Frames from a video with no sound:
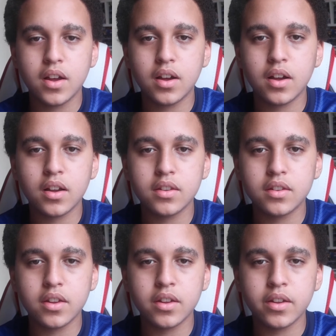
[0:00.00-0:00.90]
and
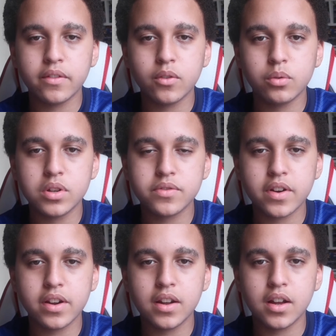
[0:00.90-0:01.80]
they're always
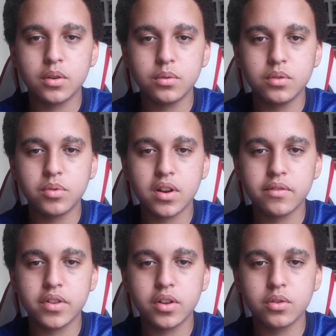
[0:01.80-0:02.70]
very loud wherever
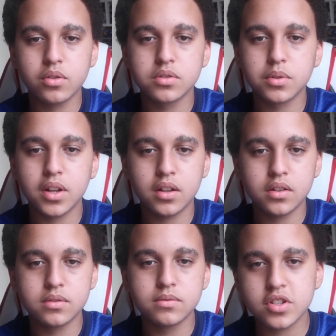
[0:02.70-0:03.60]
they go as well.
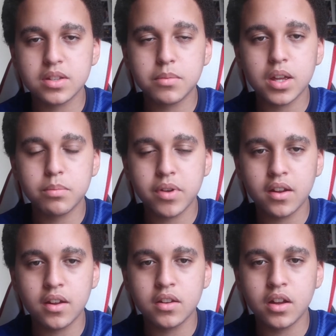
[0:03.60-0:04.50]
Just in my
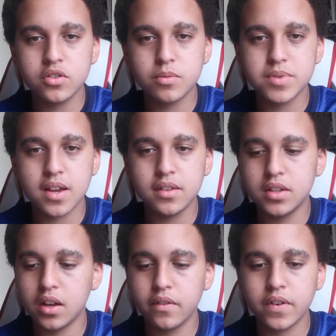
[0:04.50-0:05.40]
opinion, 100%
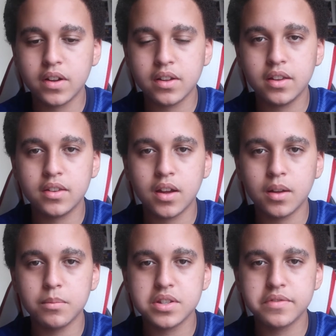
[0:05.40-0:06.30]
of elite
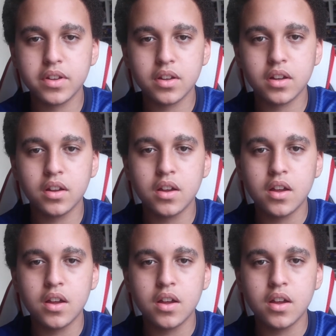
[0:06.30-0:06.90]
atmosphere.